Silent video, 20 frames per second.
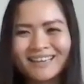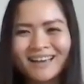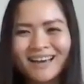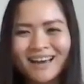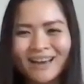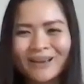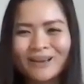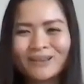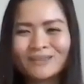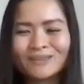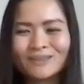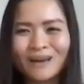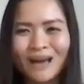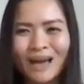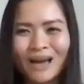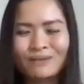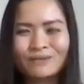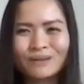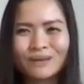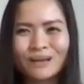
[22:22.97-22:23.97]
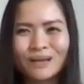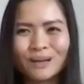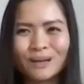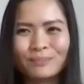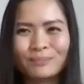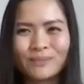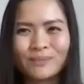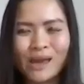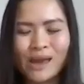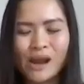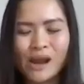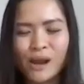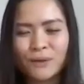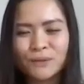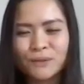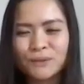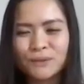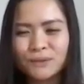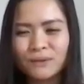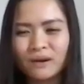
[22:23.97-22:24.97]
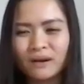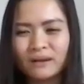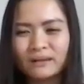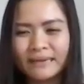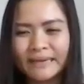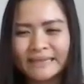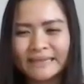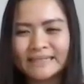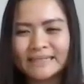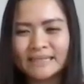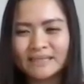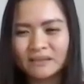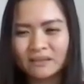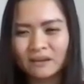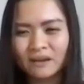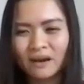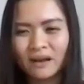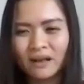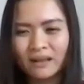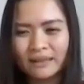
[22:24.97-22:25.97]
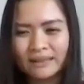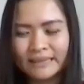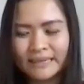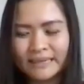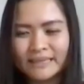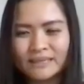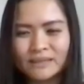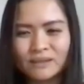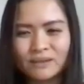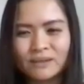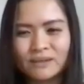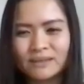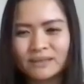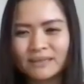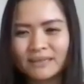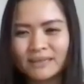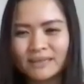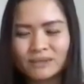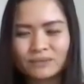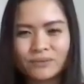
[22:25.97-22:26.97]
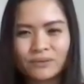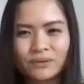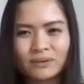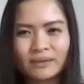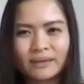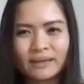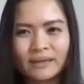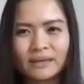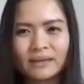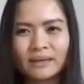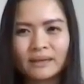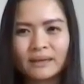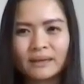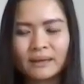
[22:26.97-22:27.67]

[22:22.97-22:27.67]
I also have and then also do like seasonal holidays. So there's things for like